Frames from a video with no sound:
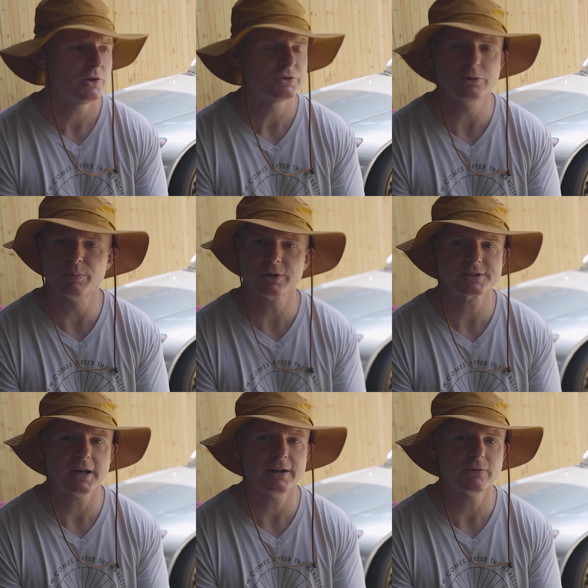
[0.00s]
Super
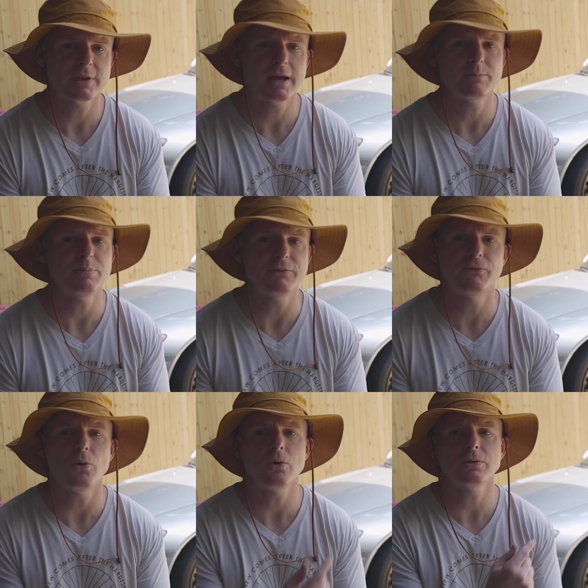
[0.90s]
excited for that.
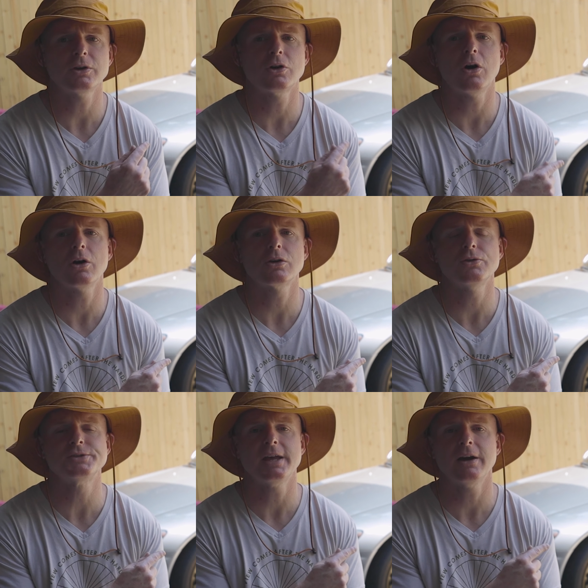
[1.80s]
Before the car
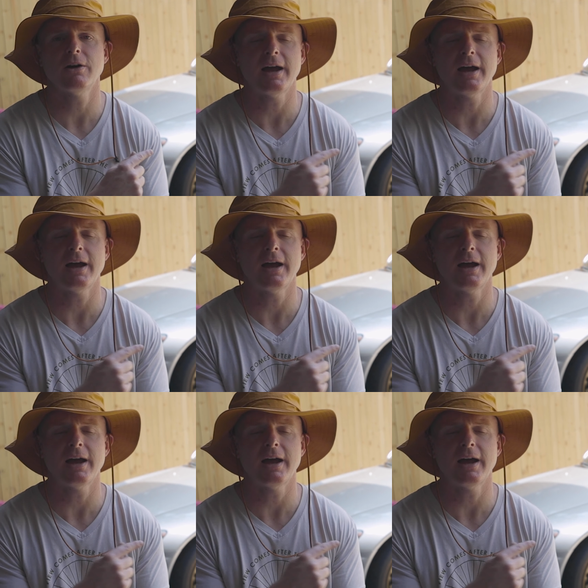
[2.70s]
goes there,